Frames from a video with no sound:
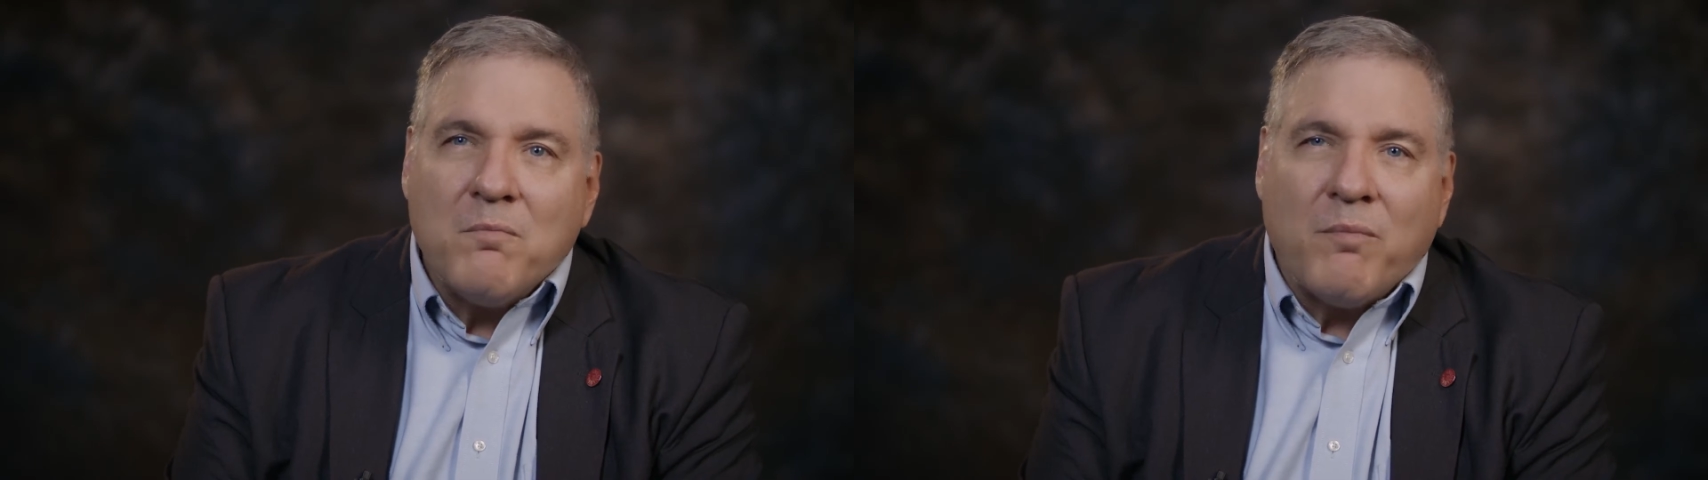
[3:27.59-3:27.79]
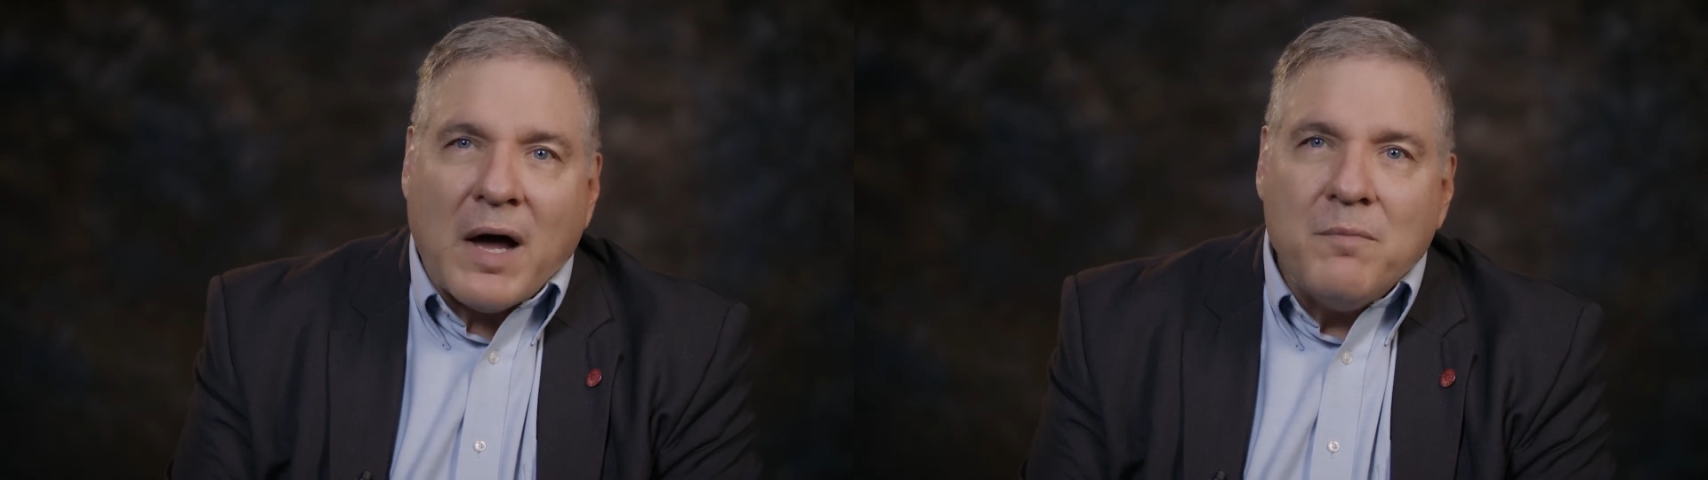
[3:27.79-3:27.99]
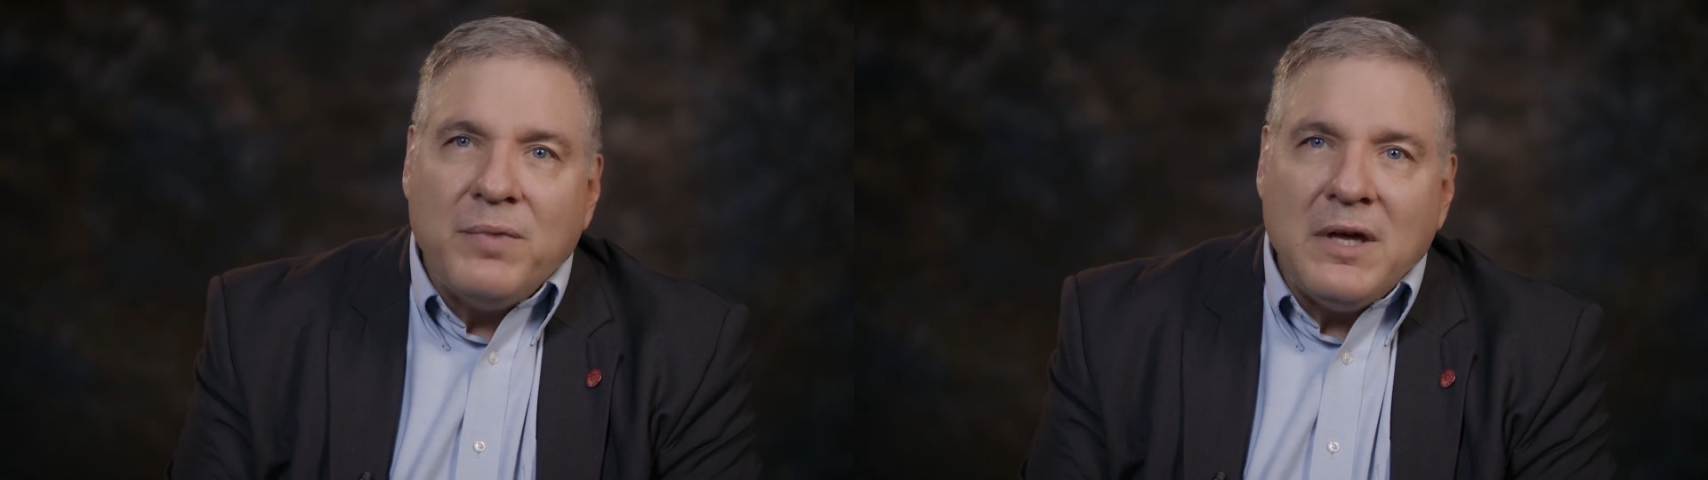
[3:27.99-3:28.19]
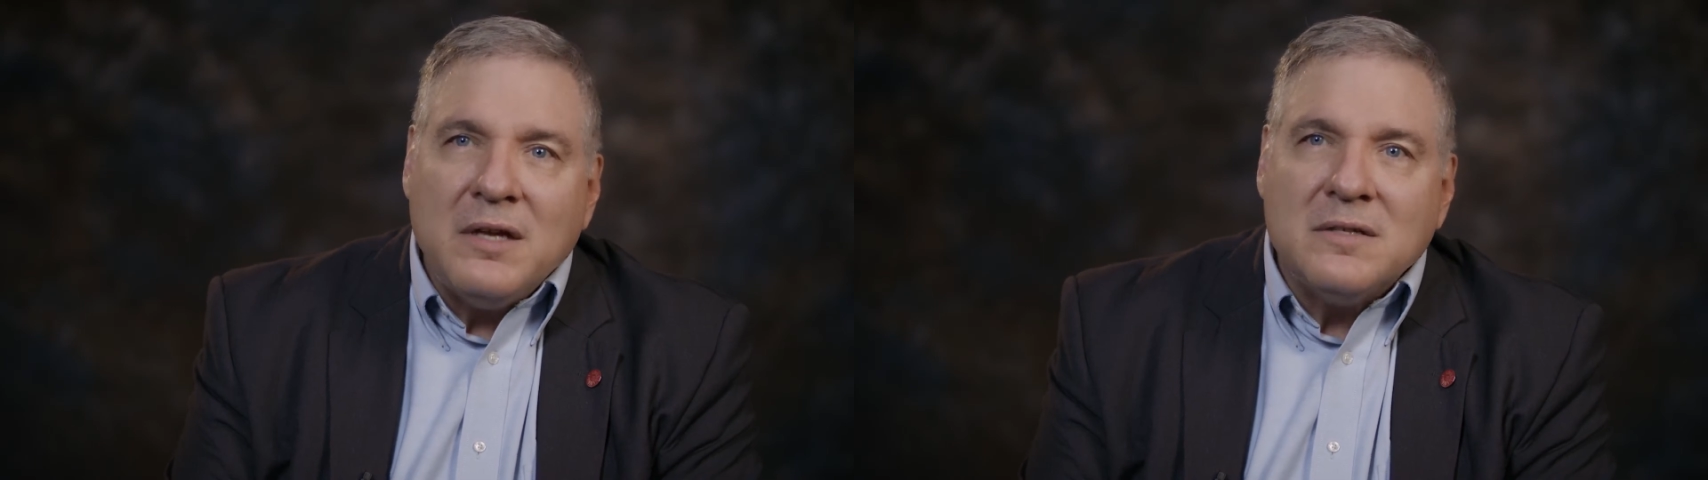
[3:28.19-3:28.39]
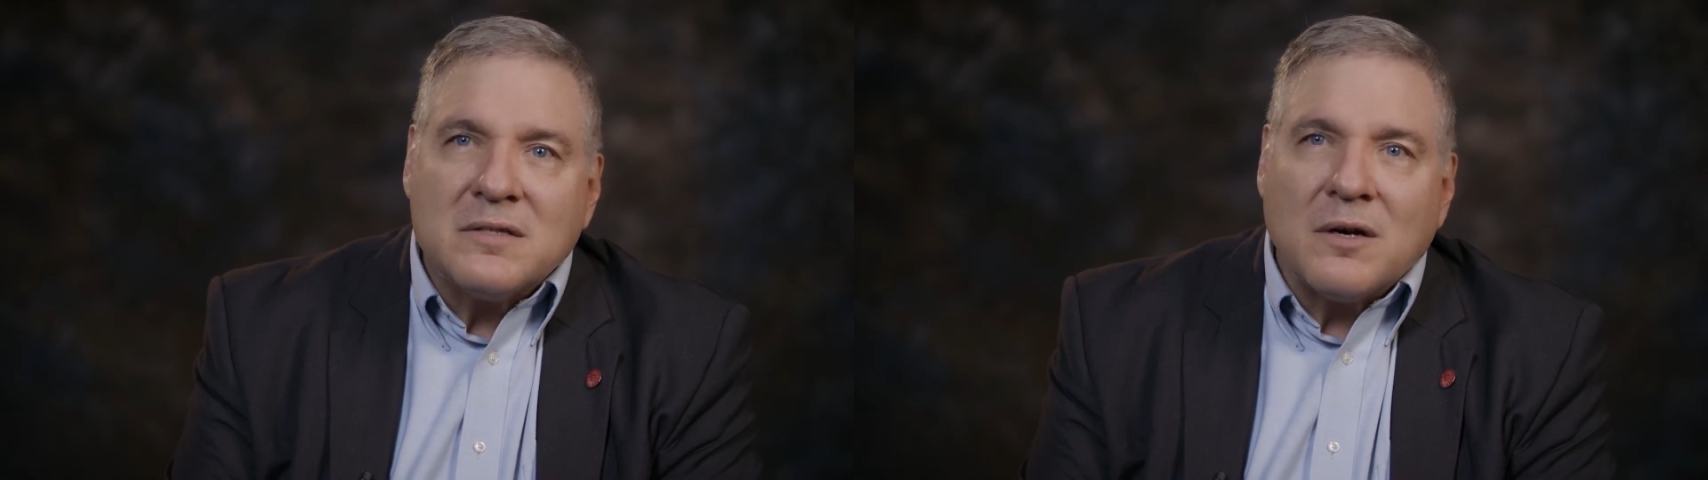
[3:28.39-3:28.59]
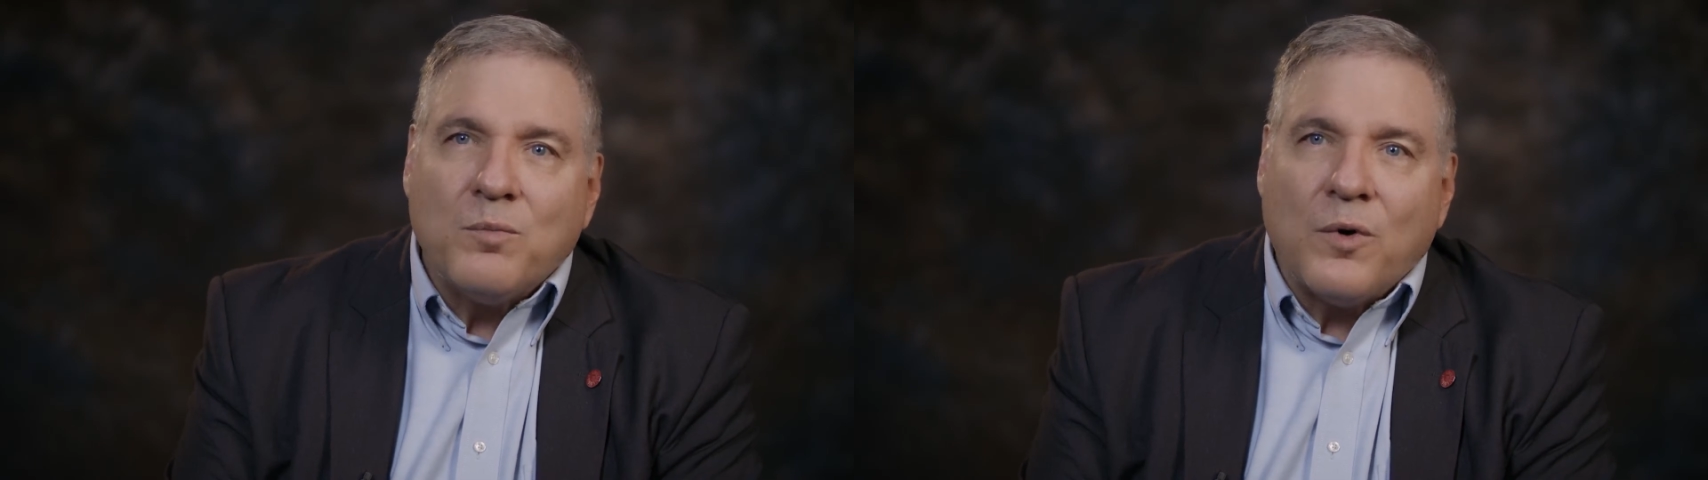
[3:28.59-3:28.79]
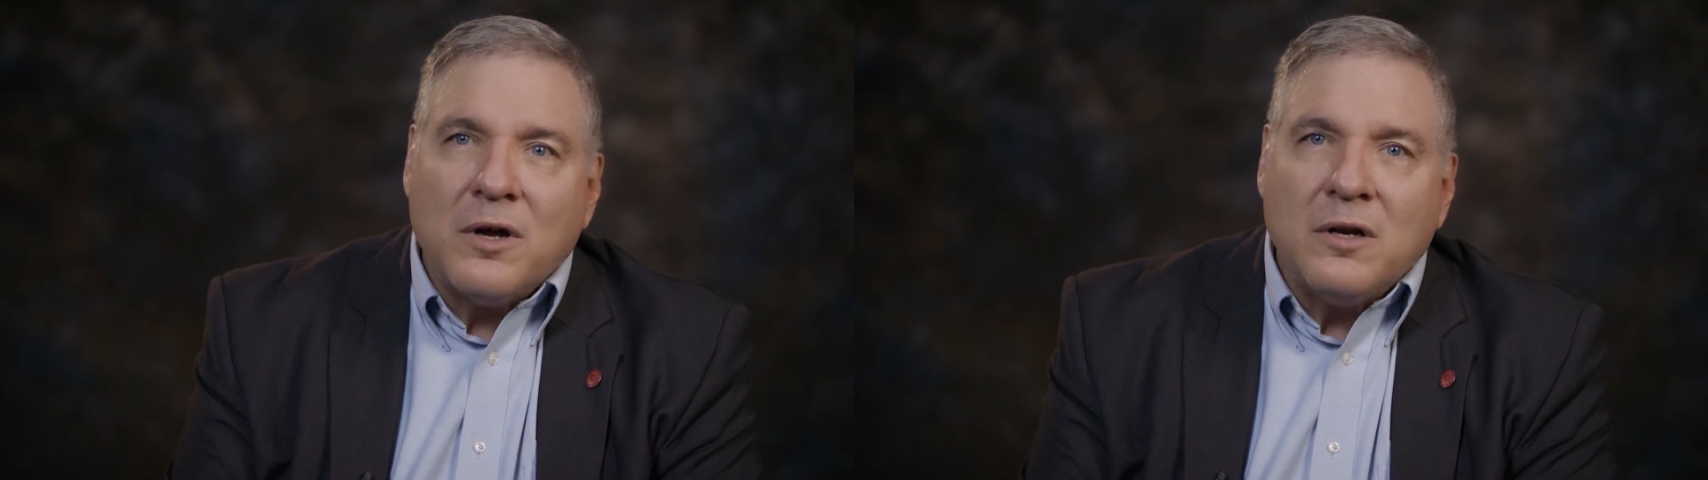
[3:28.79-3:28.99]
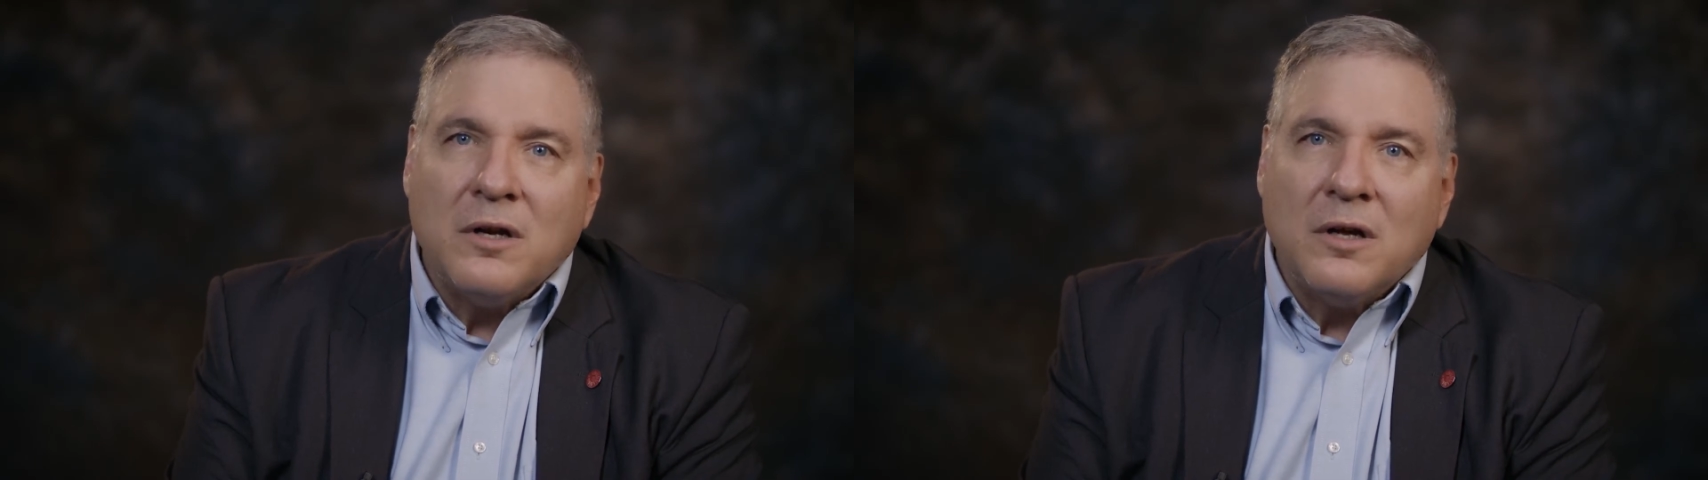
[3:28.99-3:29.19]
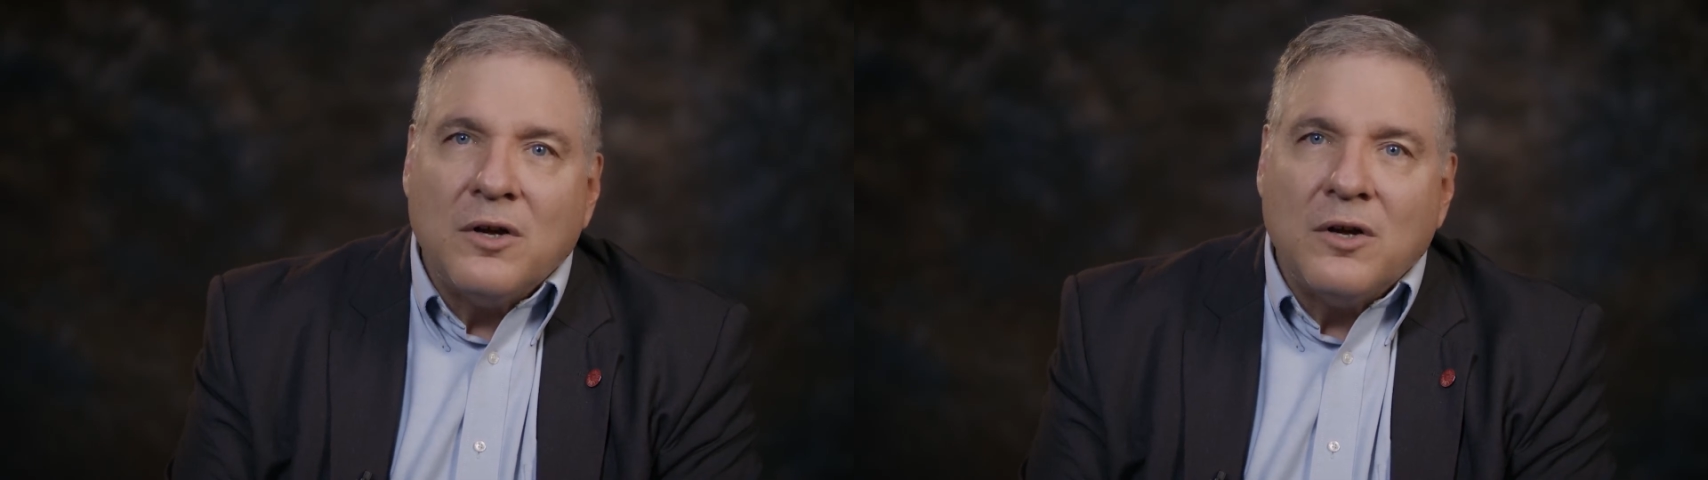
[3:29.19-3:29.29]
by being someone